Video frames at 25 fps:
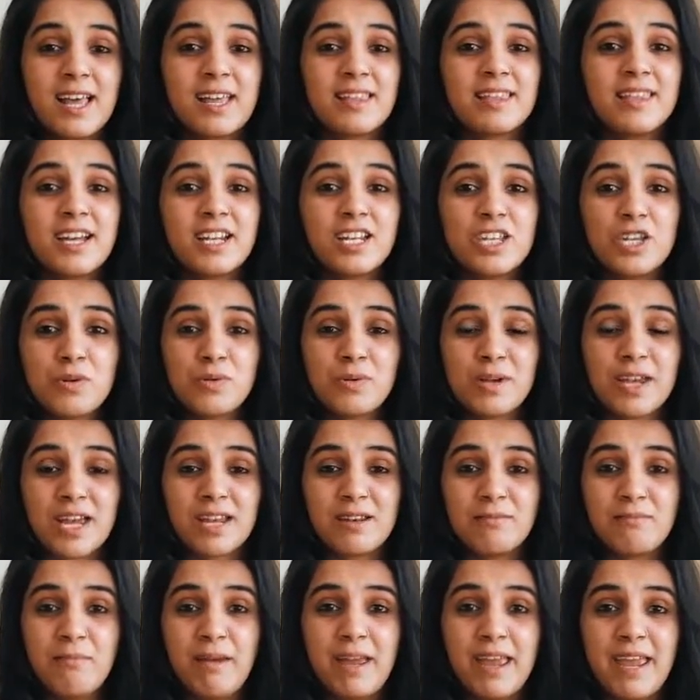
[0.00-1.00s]
that you
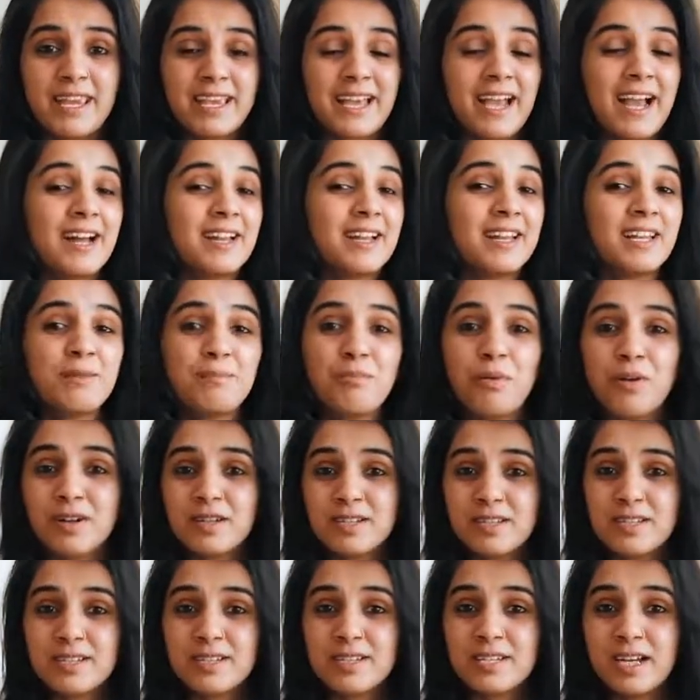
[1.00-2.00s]
can make at any
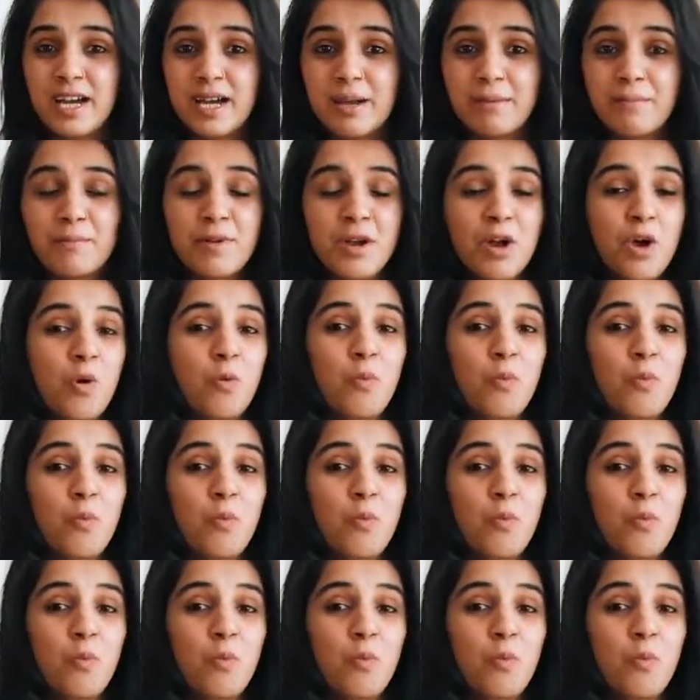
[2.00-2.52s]
point in time.